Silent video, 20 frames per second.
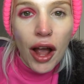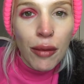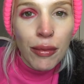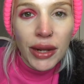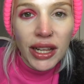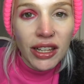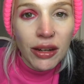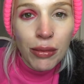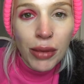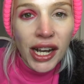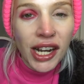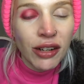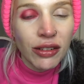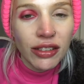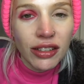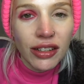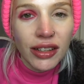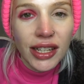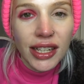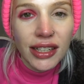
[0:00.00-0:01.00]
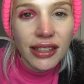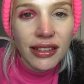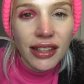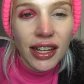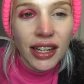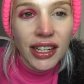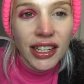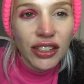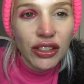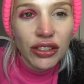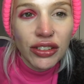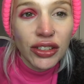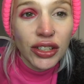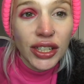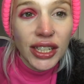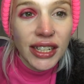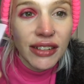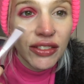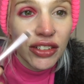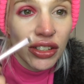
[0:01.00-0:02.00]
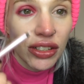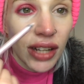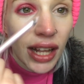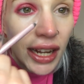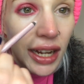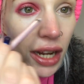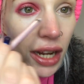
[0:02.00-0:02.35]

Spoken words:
£1 million on this and it doesn't even